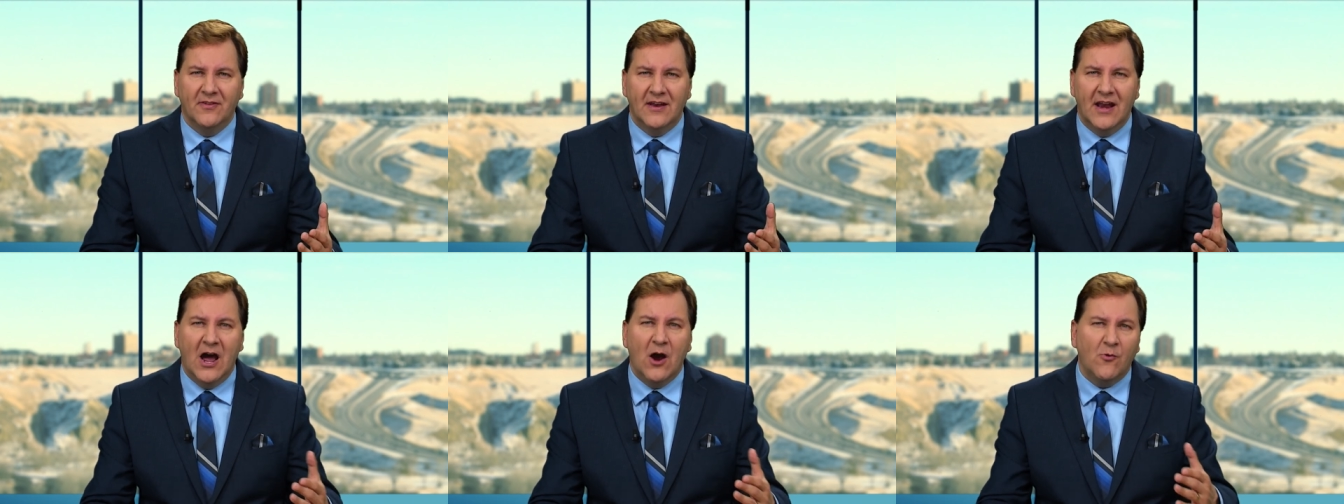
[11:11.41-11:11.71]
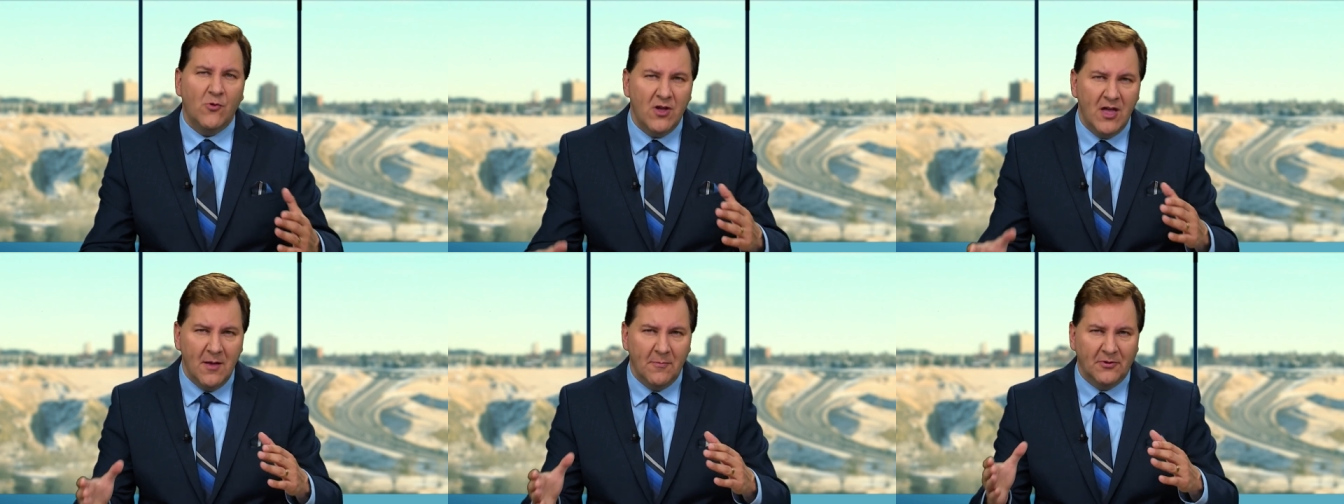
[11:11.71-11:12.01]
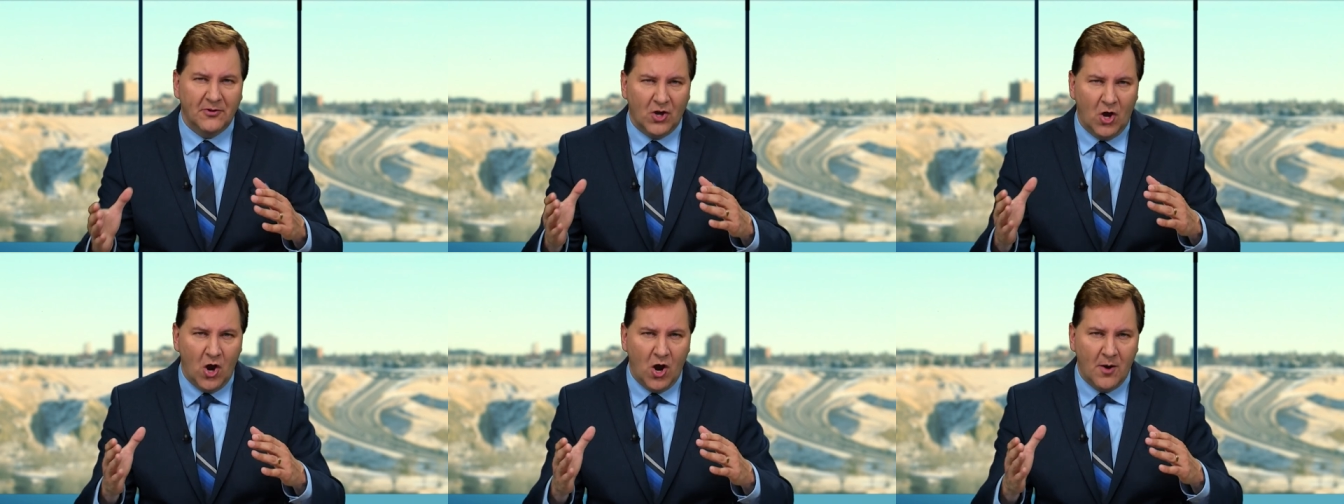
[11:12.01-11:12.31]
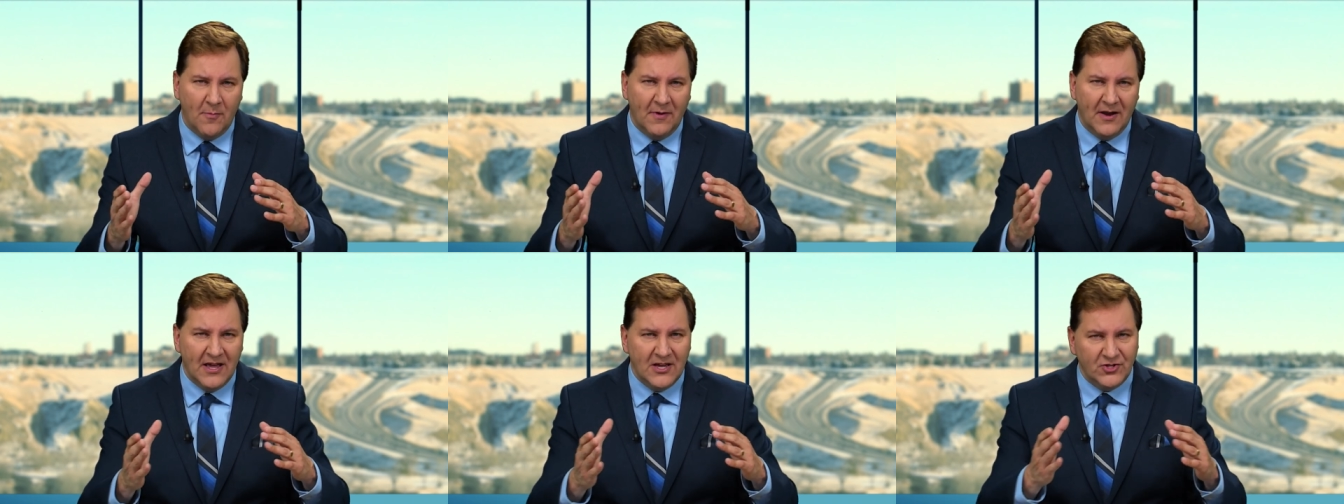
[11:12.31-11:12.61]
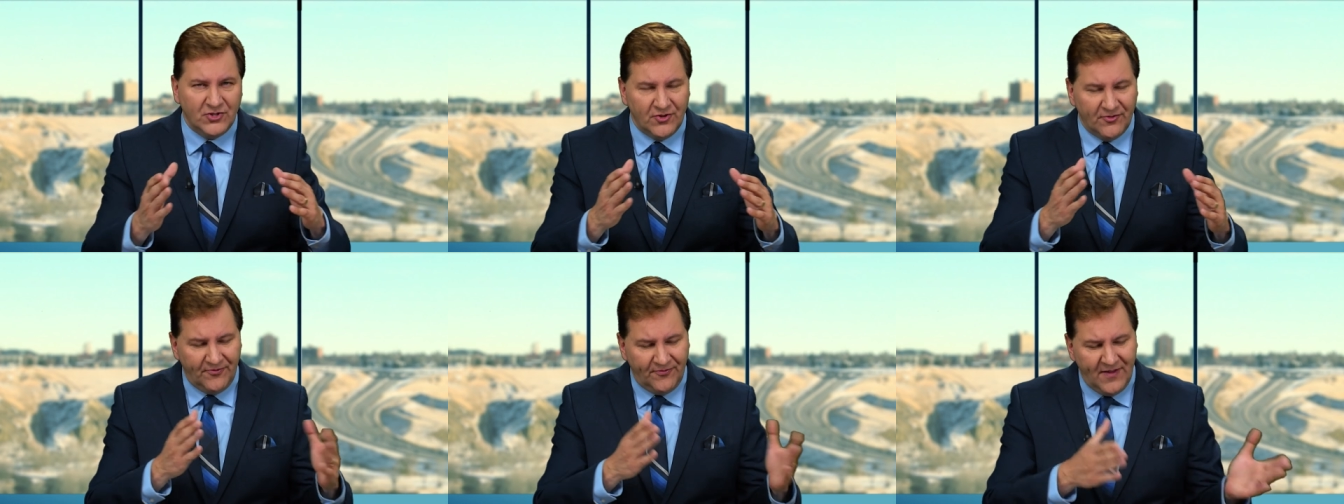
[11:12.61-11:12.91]
And how are you able to
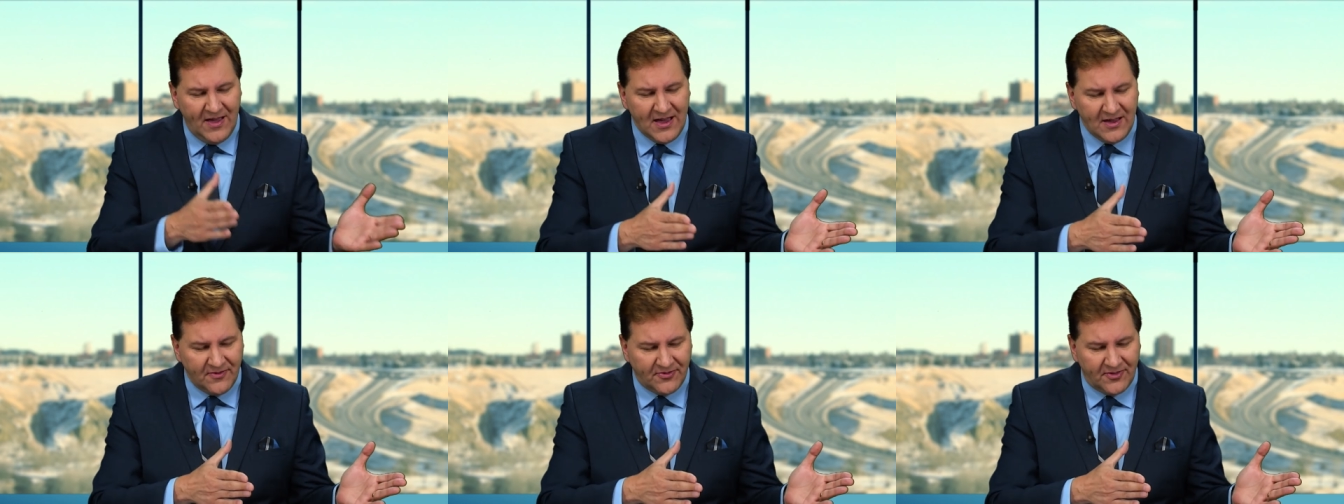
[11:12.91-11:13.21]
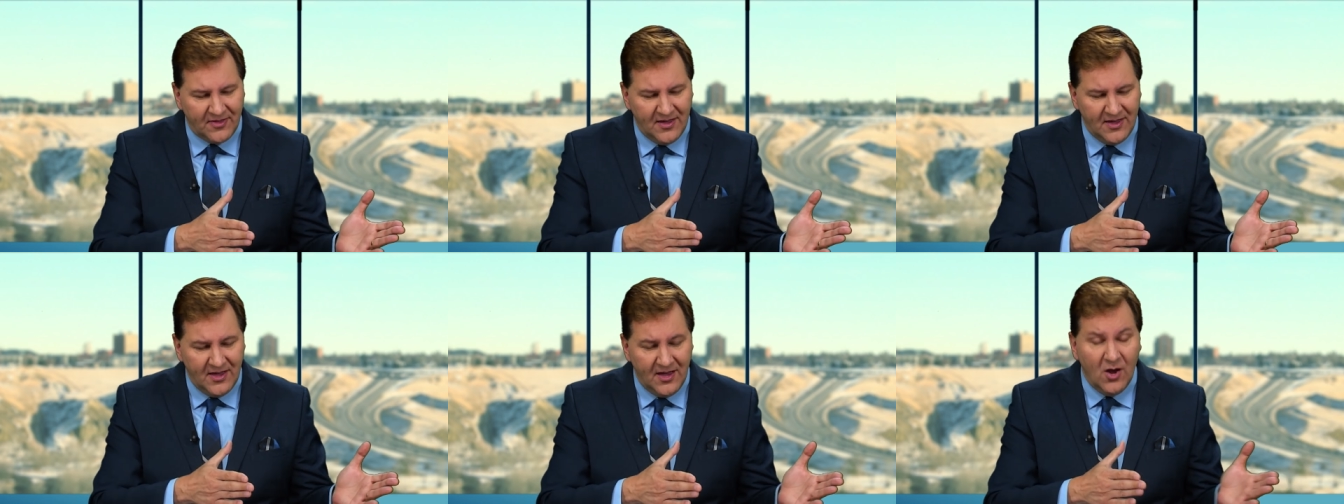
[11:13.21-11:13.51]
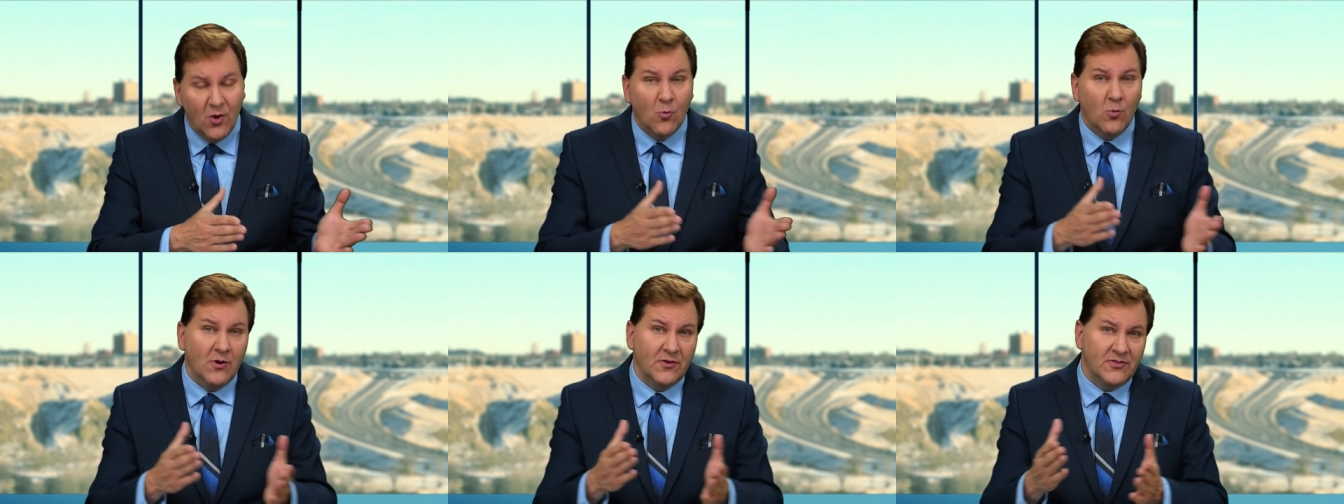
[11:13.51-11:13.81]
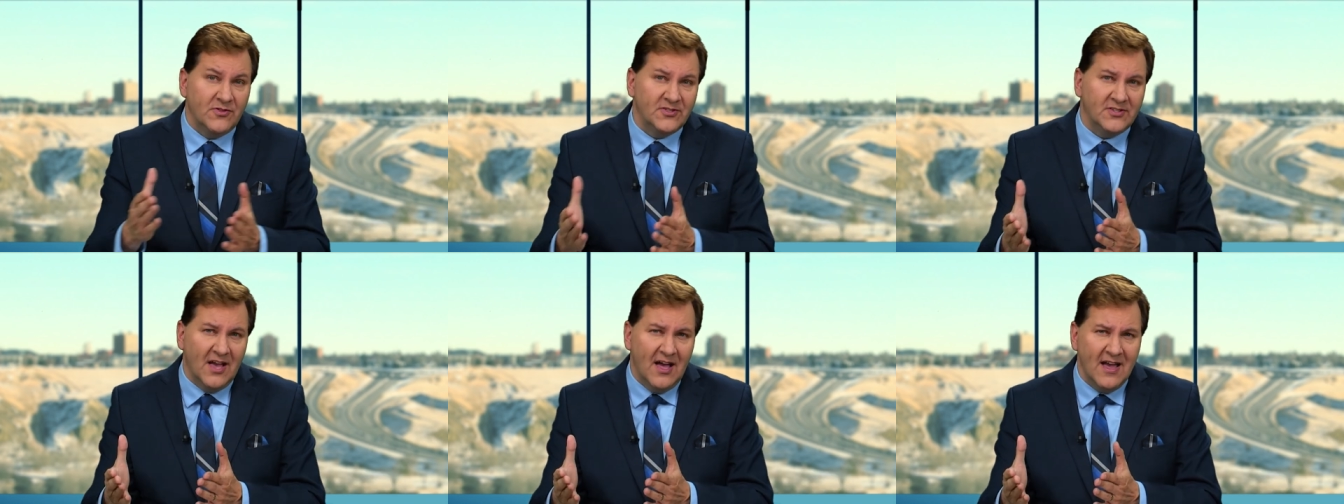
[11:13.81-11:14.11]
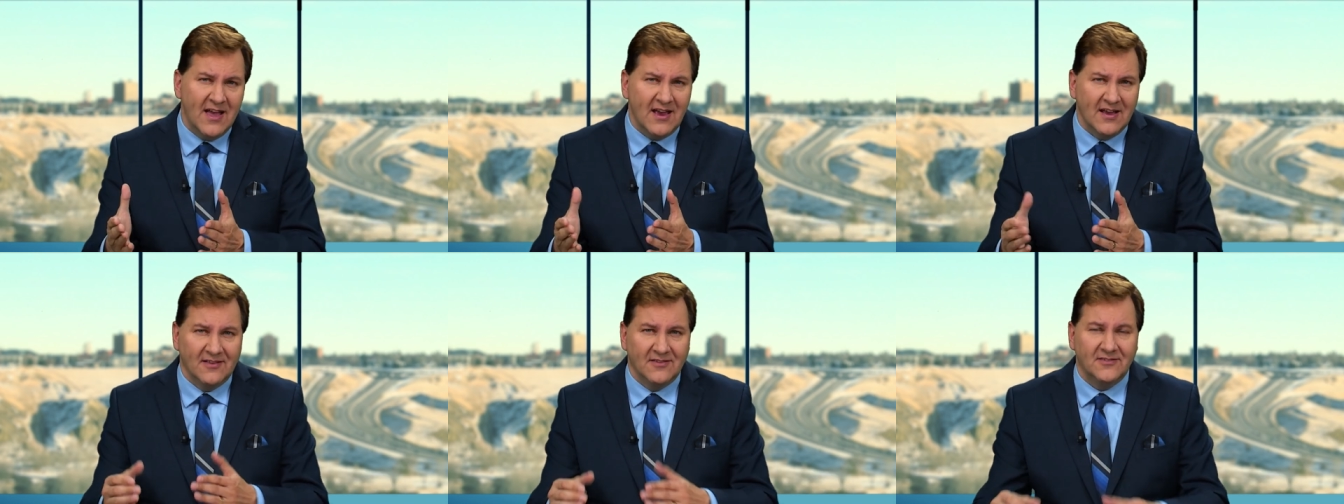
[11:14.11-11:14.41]
harmonize your faith with
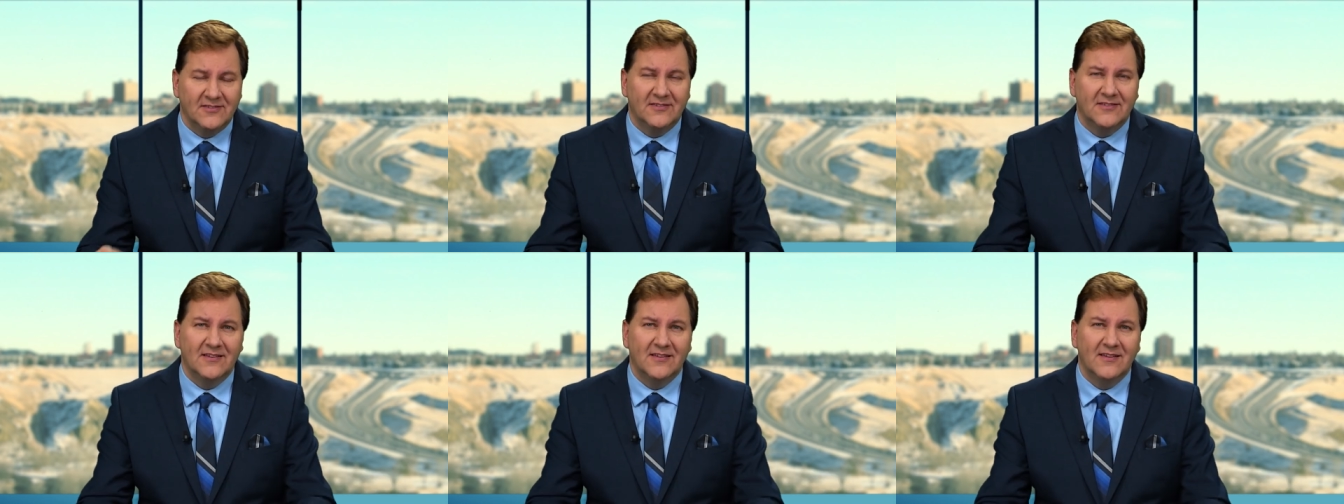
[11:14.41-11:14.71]
science?